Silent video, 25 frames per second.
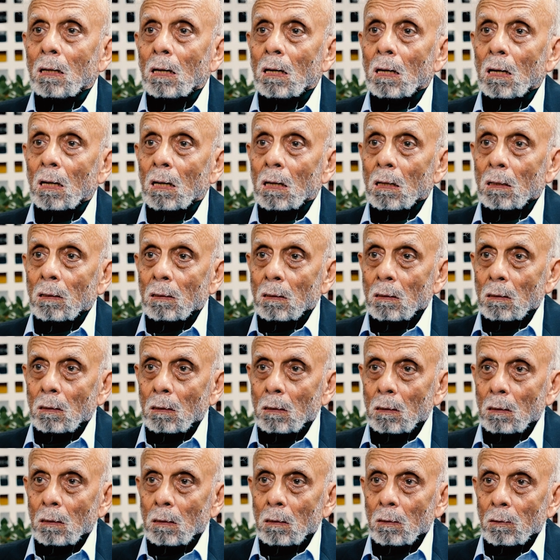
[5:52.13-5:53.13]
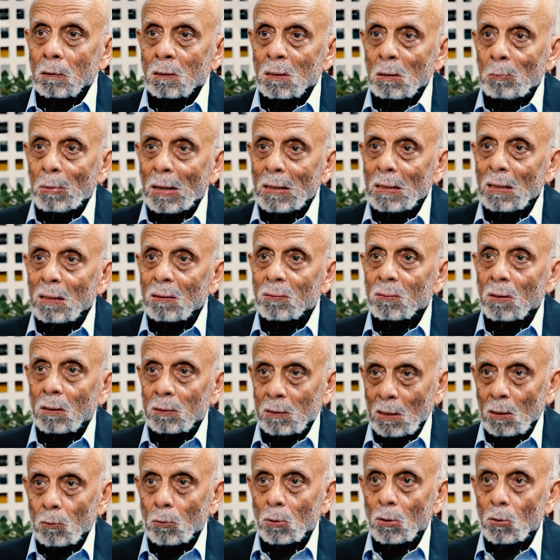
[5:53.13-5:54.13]
her remaining son,
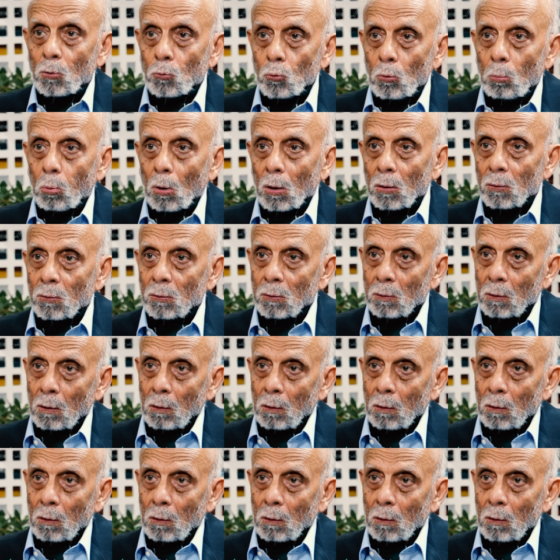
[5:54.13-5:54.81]
there are only two boys,